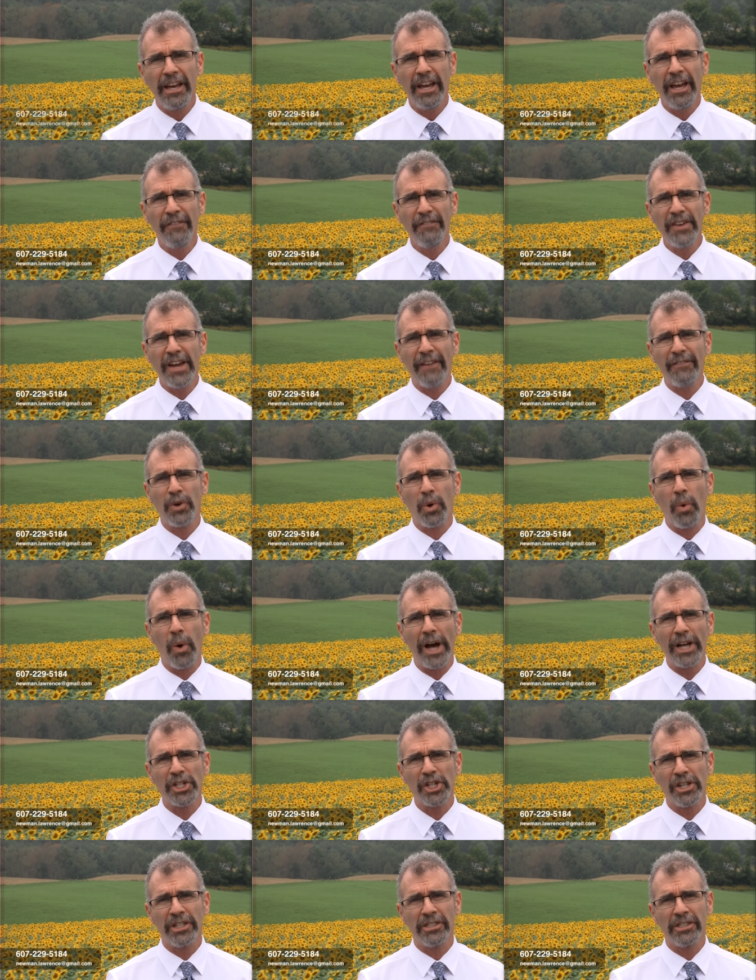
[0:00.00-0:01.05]
If you have
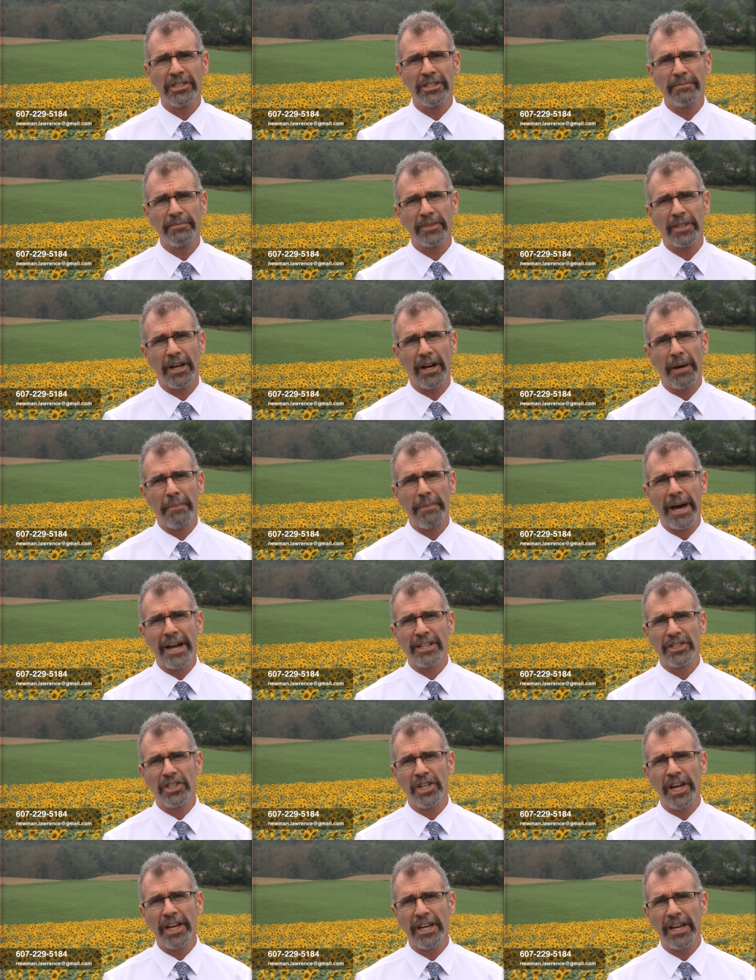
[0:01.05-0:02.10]
questions about
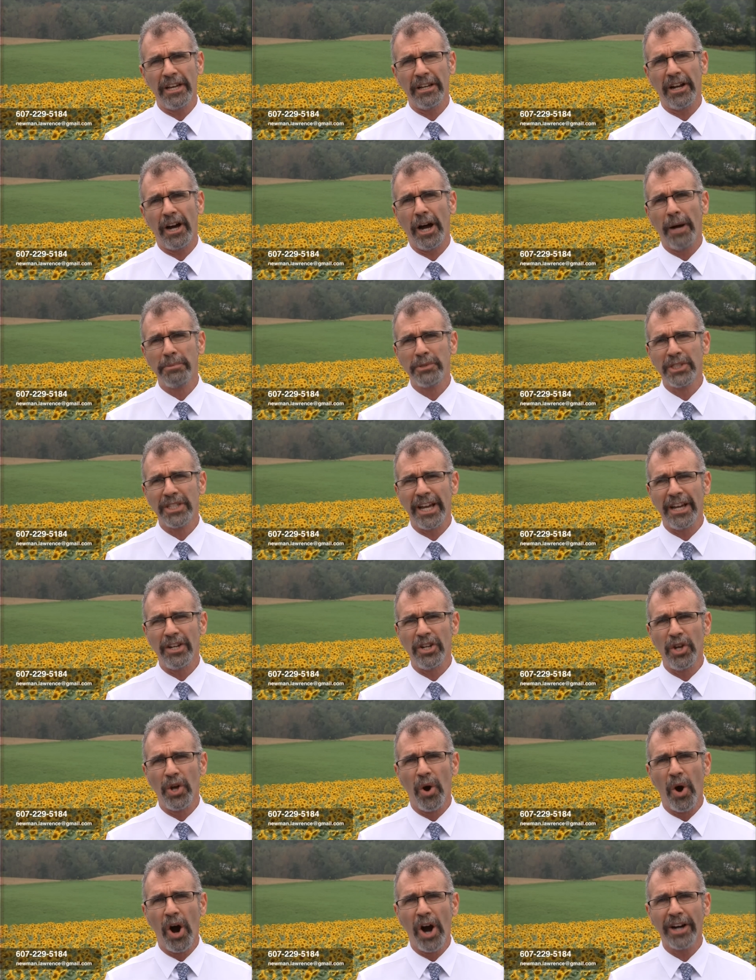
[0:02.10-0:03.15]
a ticket upstate
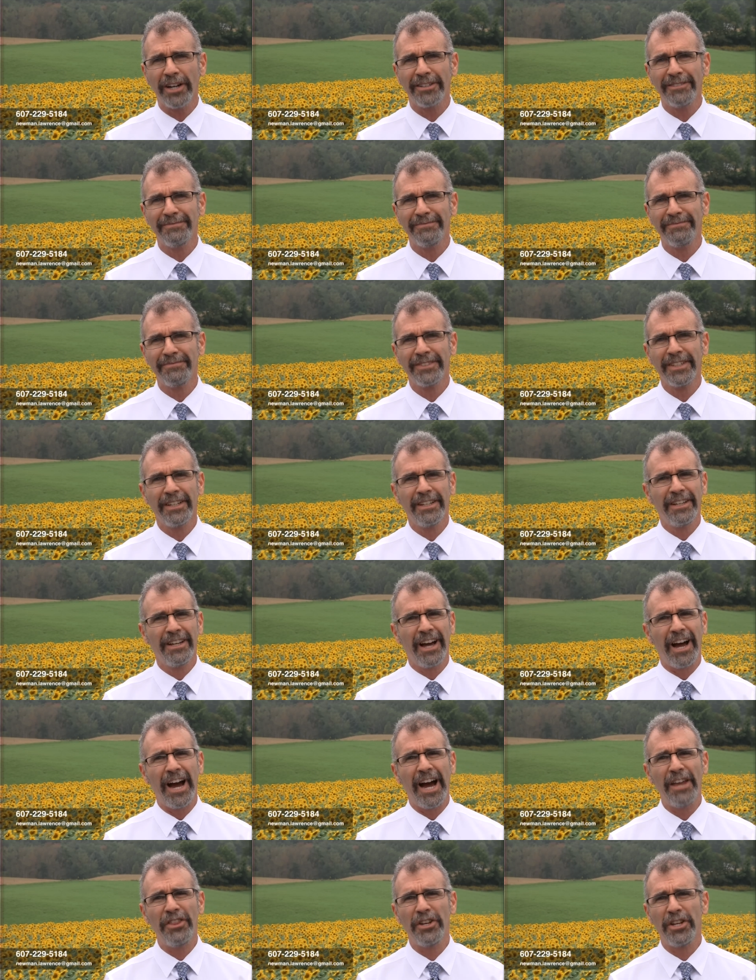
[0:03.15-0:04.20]
New York,
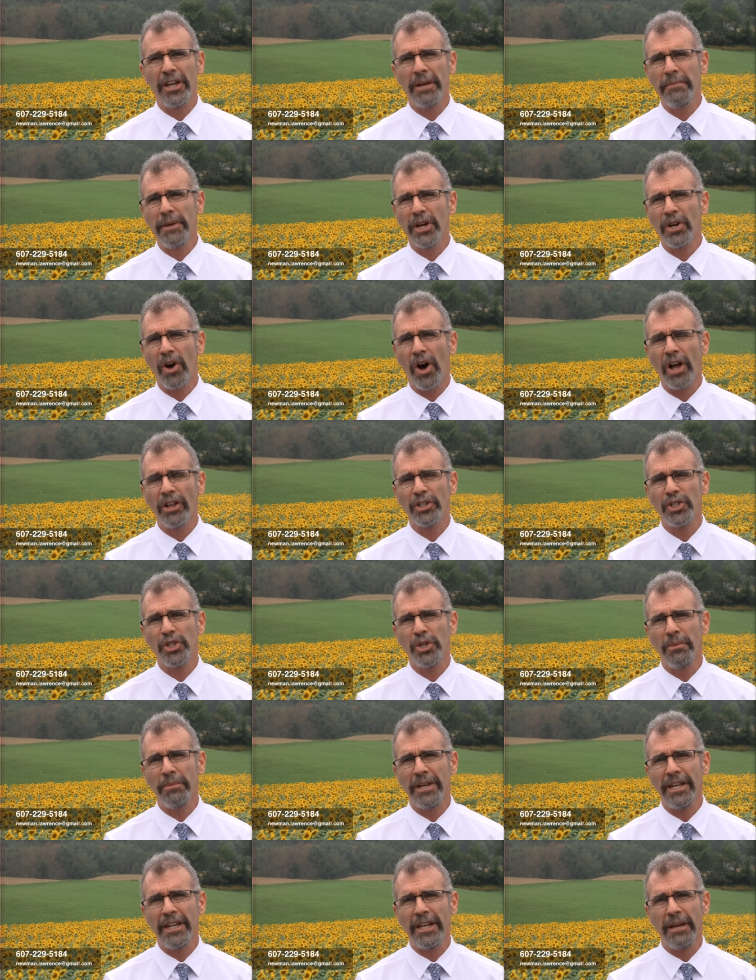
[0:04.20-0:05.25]
either give me a call or
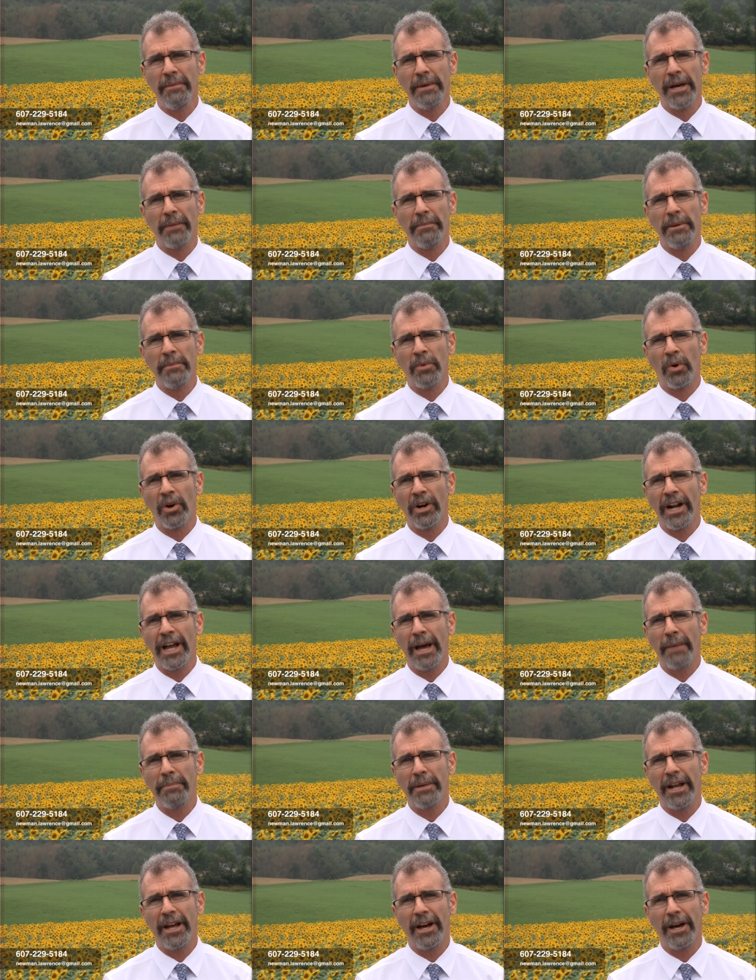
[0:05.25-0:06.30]
shoot me an email. I'll be more than
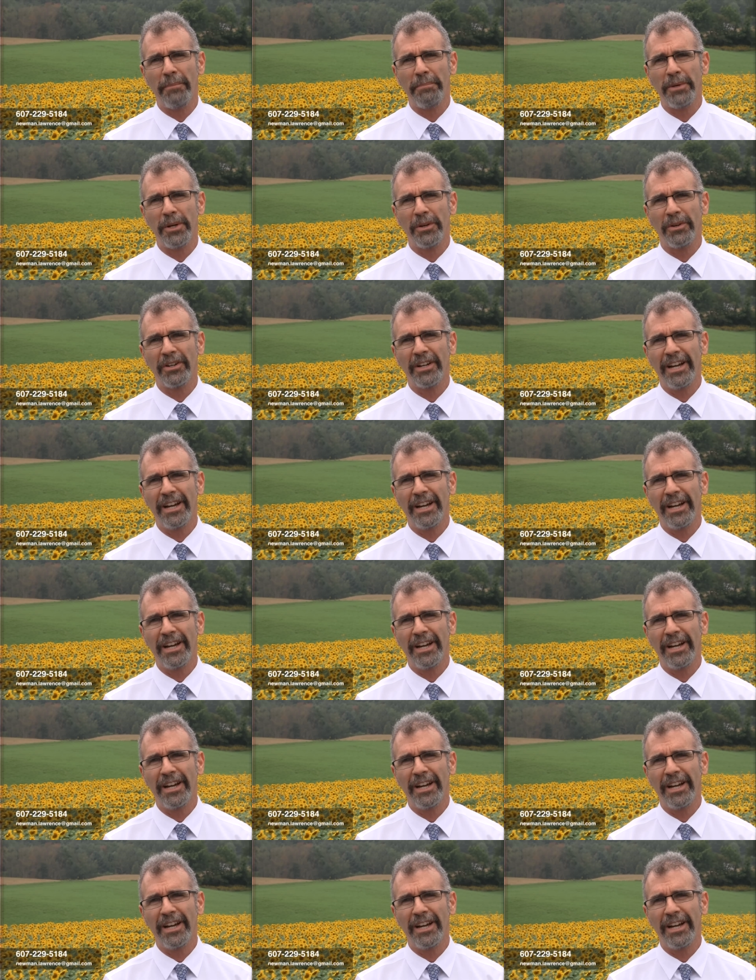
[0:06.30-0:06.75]
happy to help you.